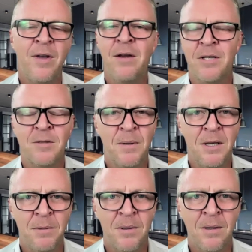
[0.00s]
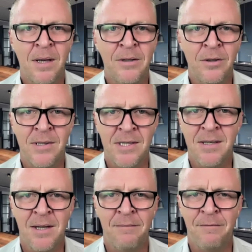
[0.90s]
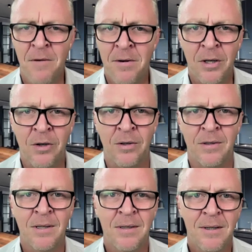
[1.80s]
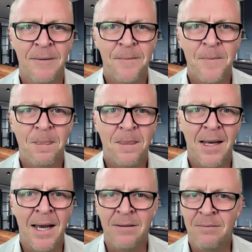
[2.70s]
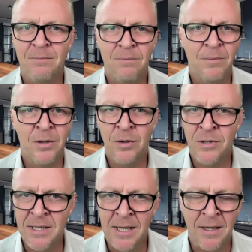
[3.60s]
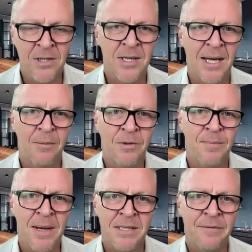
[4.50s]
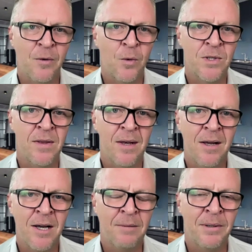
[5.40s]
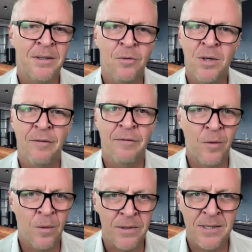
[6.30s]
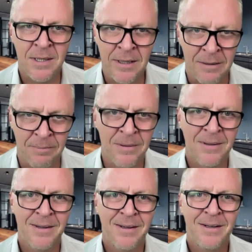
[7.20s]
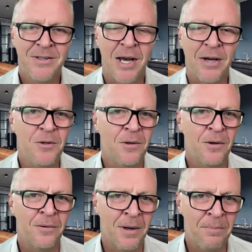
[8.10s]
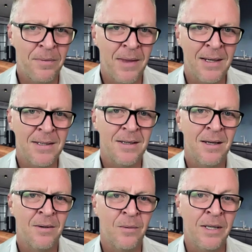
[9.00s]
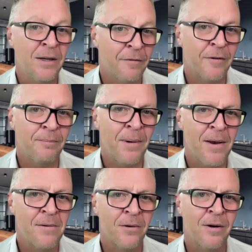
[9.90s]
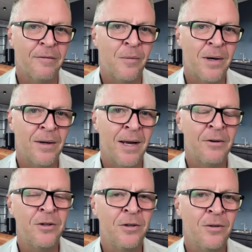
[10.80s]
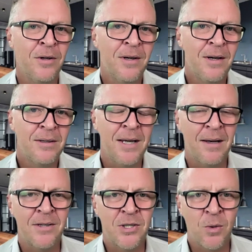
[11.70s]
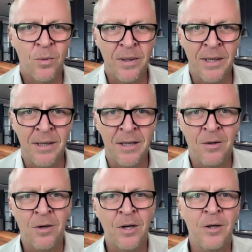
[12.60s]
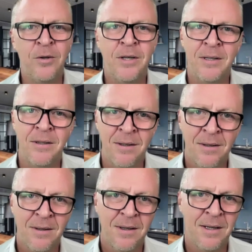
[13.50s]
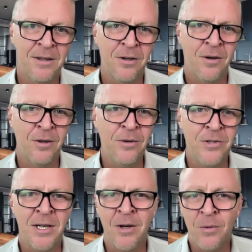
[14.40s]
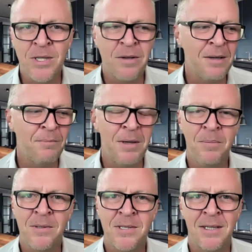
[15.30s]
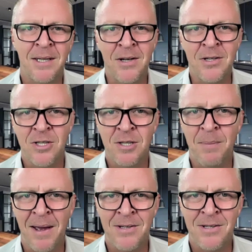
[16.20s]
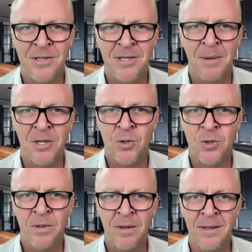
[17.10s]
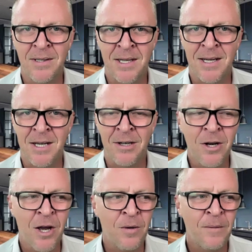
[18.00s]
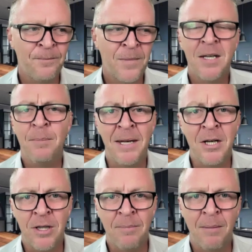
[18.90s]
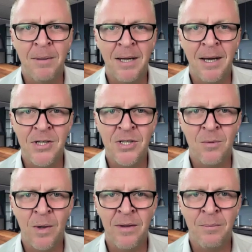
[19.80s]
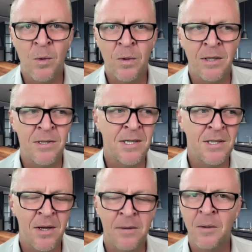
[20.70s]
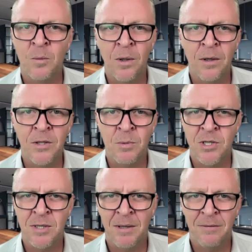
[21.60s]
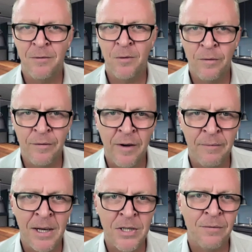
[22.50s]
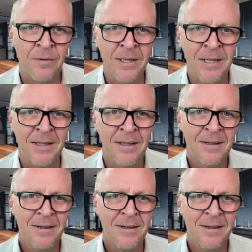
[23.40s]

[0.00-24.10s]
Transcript: various people, and you can see they're very good at using English language, metaphors and the like, but you want to fall asleep. So how do you grip that reader from paragraph one? How do you tell a story and then conclude it in the conclusion? And I also think people's attention spans are so much shorter these days. I don't know, depending on the publication, whether more than 600 words, which is about 4 or 5 minutes of reading,